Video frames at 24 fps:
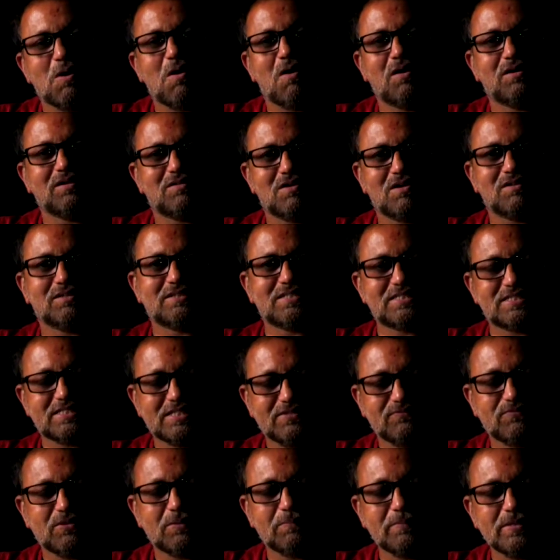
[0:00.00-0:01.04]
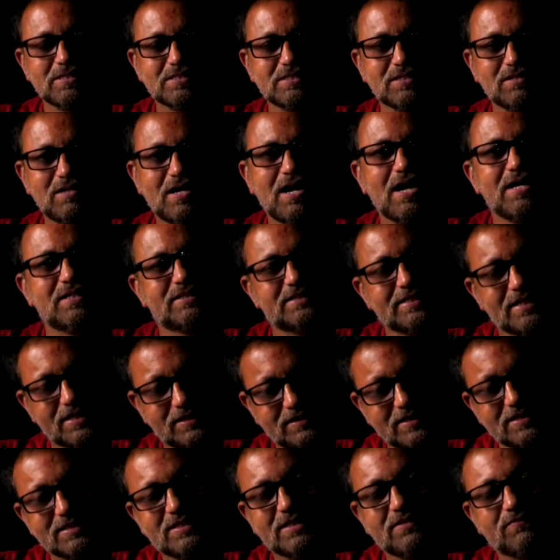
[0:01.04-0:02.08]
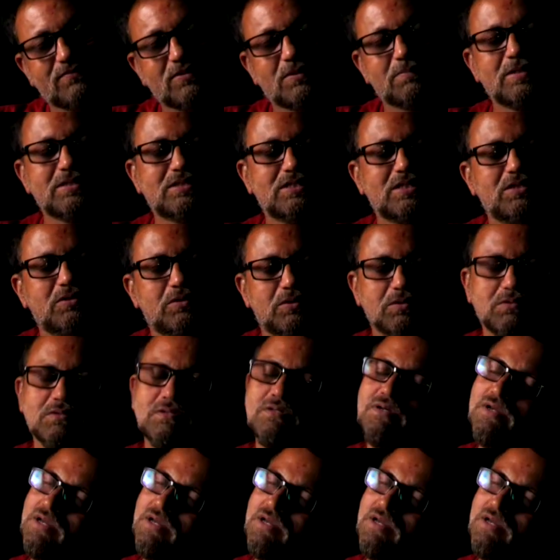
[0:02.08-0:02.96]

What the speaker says: all got this information and share this information to